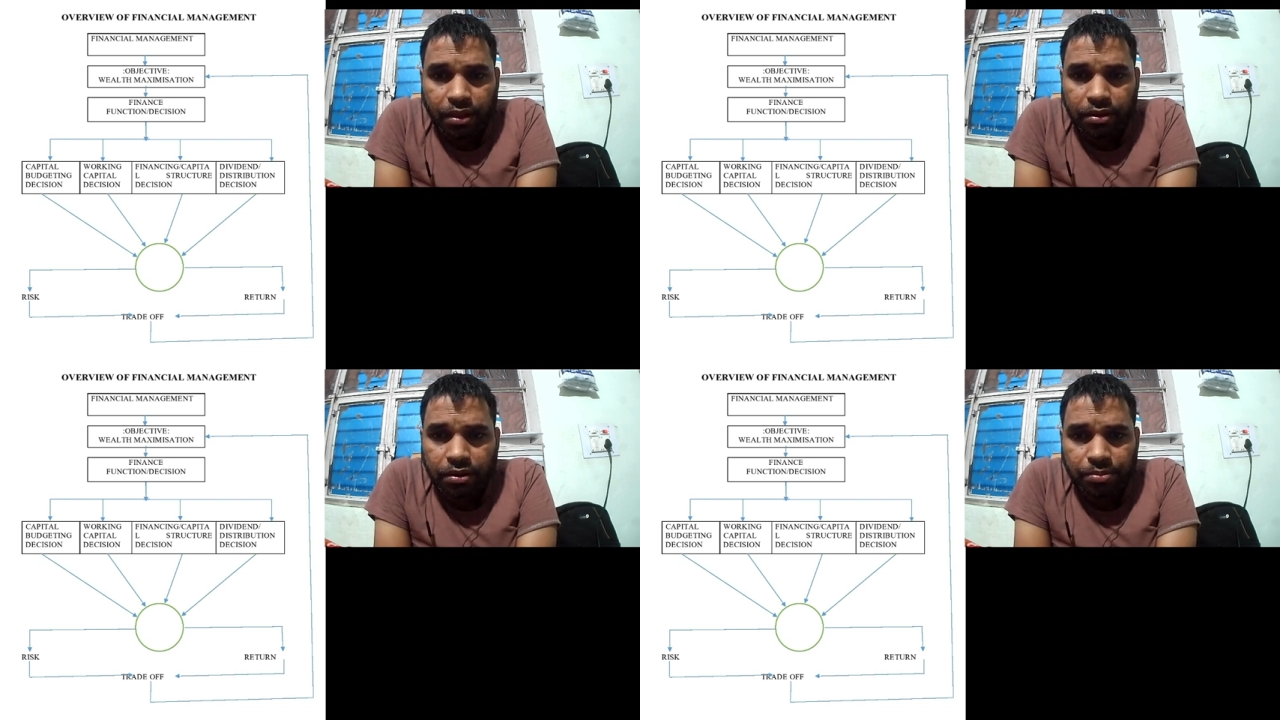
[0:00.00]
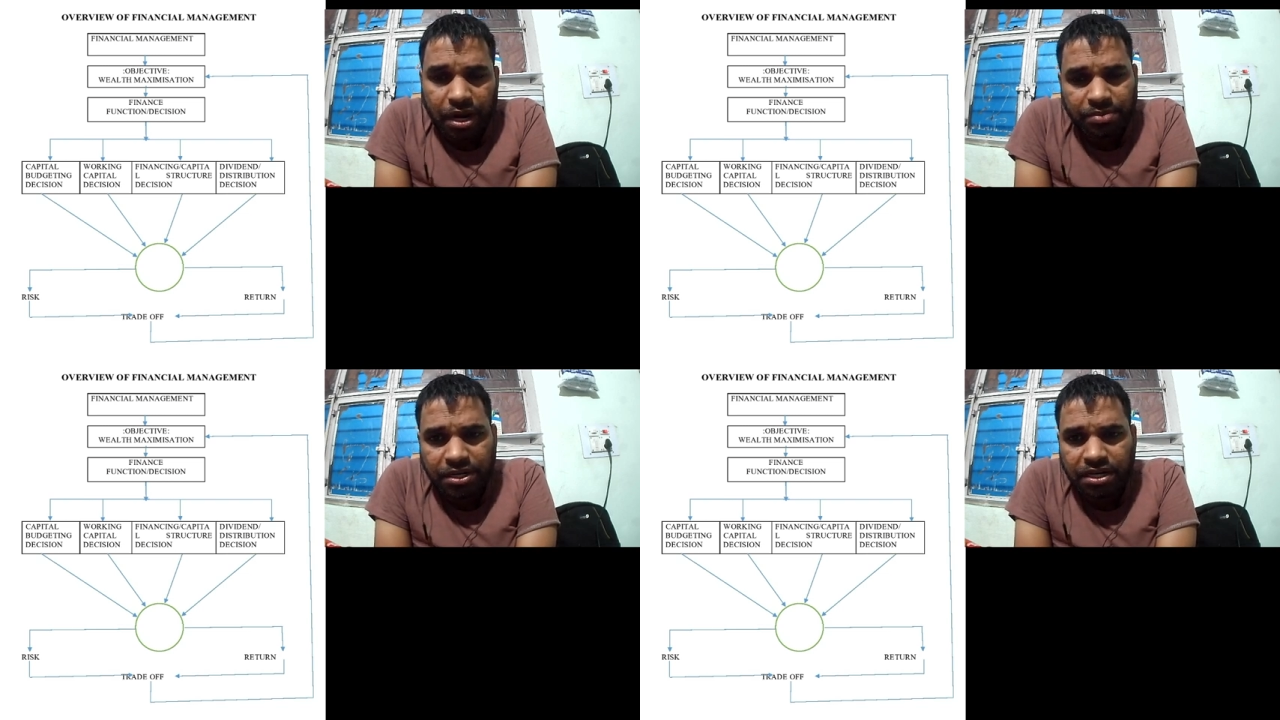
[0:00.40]

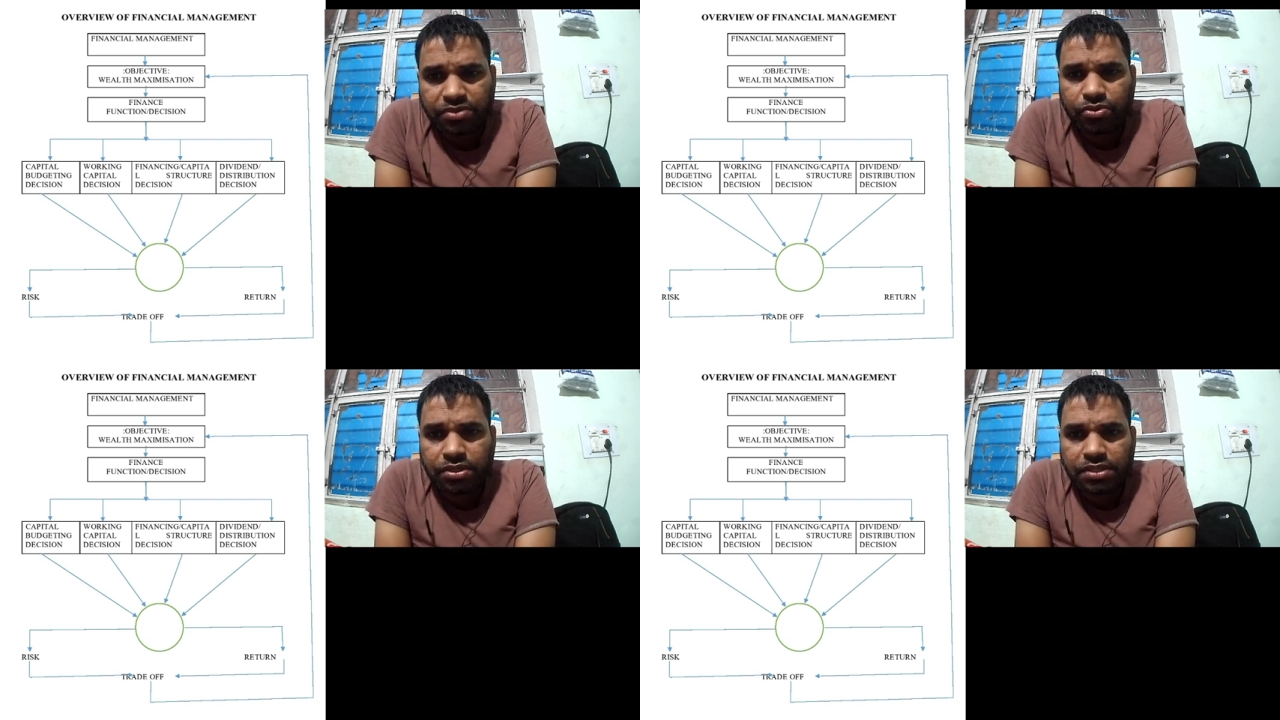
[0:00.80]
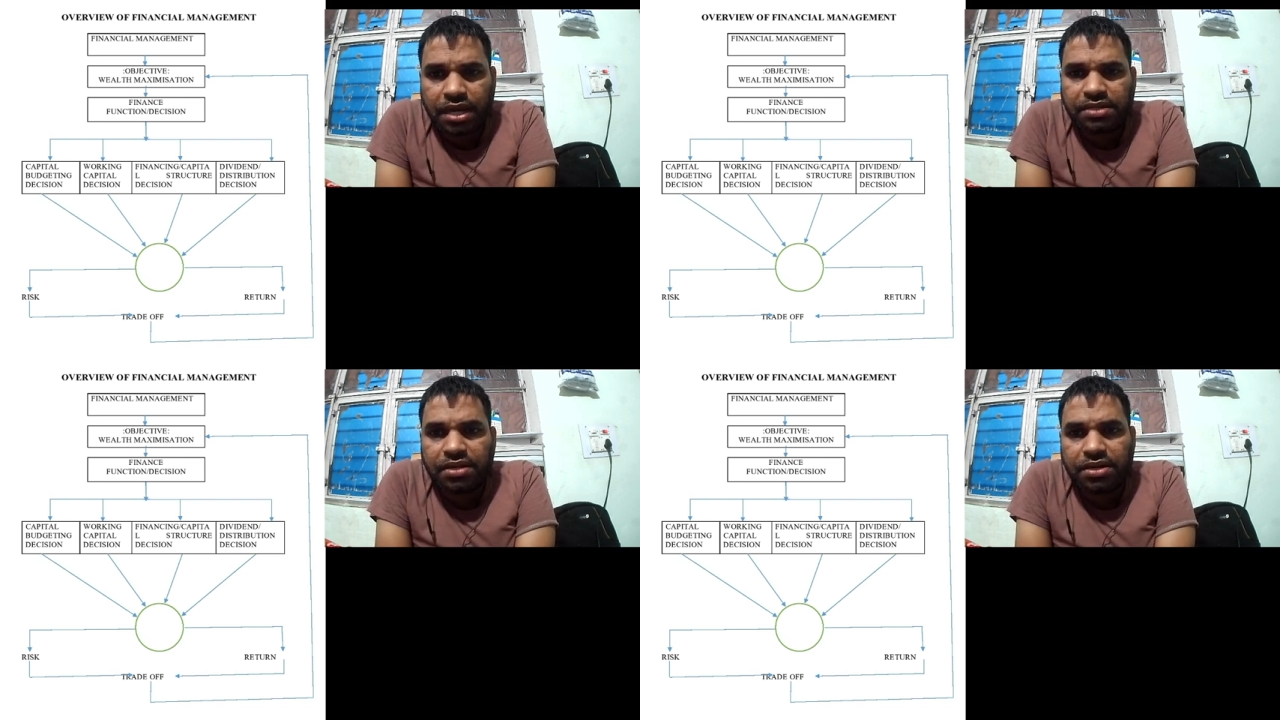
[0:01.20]
management has to decide
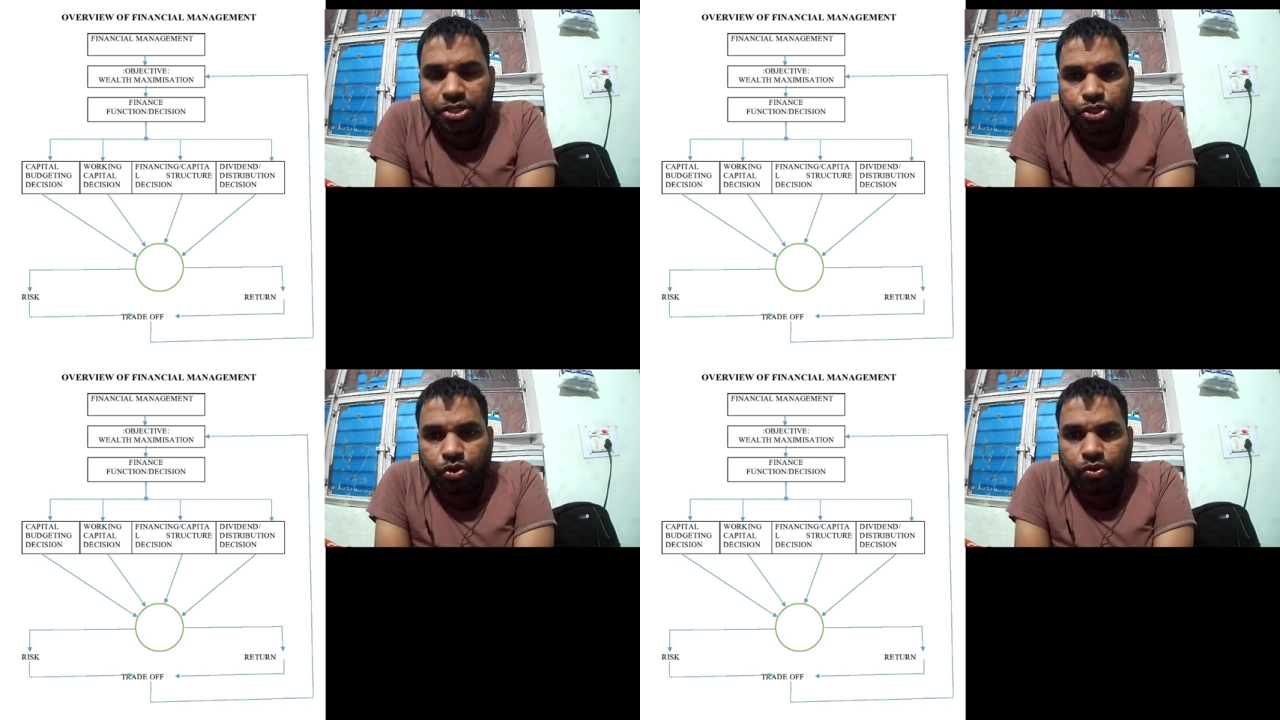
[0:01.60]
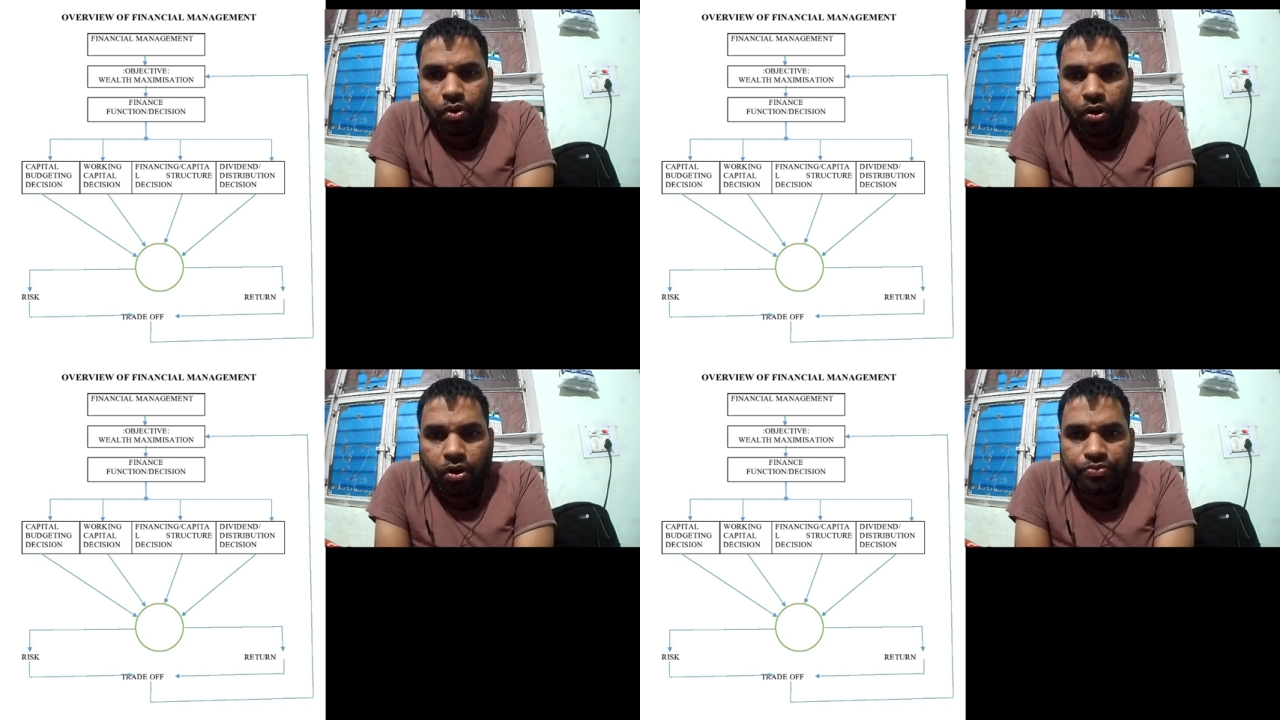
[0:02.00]
the ratio of